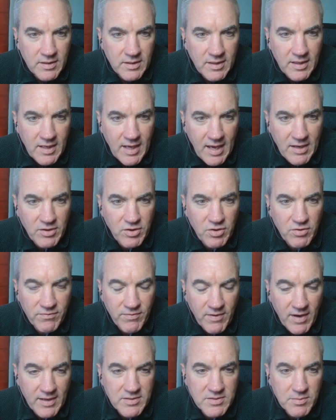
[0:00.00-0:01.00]
Can you
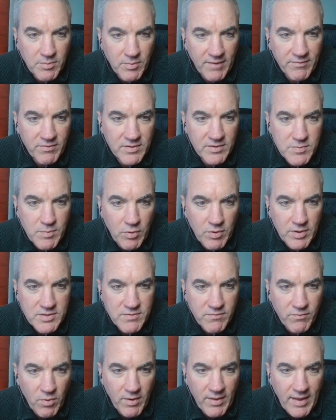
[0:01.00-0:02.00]
find some reference points
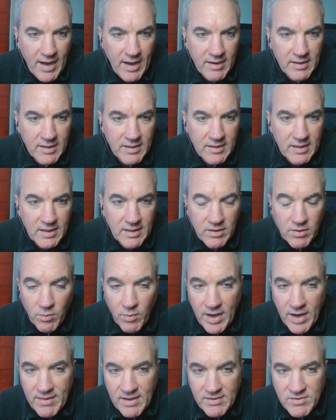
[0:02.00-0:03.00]
for that in the
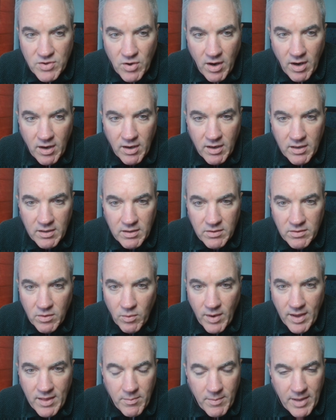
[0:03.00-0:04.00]
way they talk, the
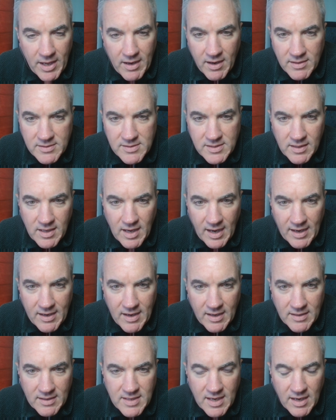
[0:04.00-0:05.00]
way they make eye
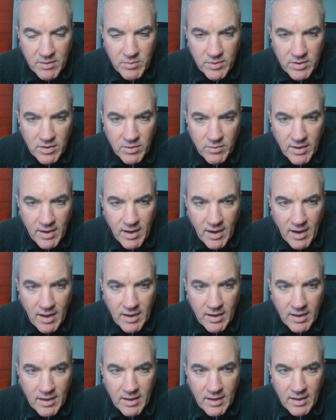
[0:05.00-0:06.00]
contact with you or not,
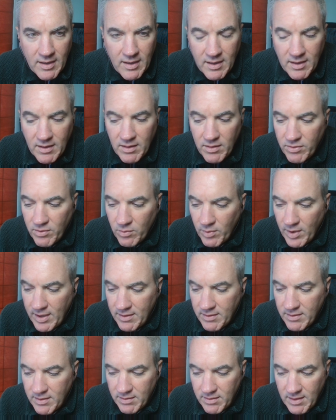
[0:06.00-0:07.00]
the way
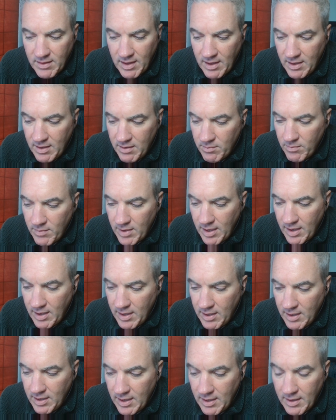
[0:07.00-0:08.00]
that they
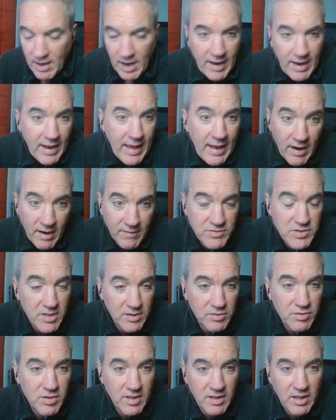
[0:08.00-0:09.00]
may, and obviously,
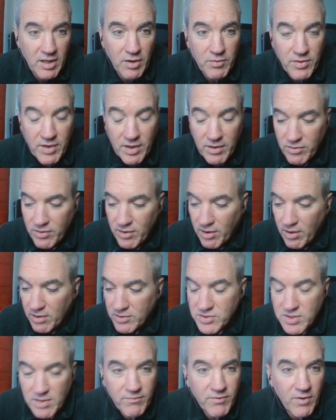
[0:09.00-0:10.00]
there are
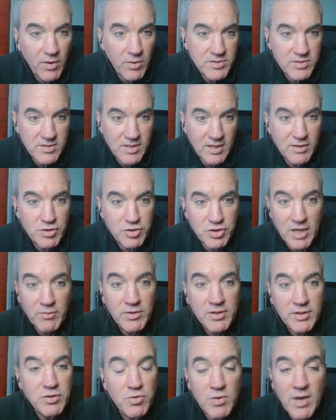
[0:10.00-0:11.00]
some folks that
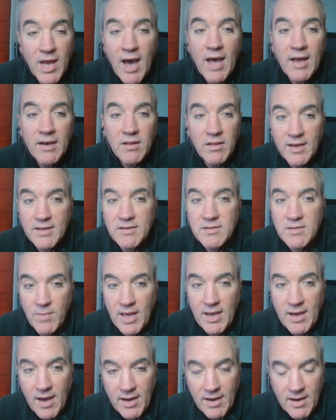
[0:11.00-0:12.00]
generally do not like to
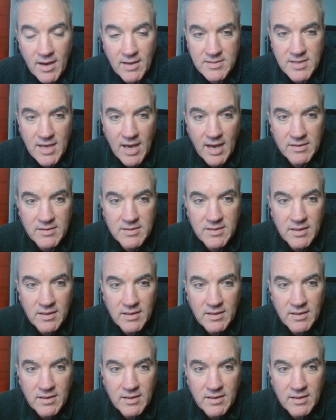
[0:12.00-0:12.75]
make eye contact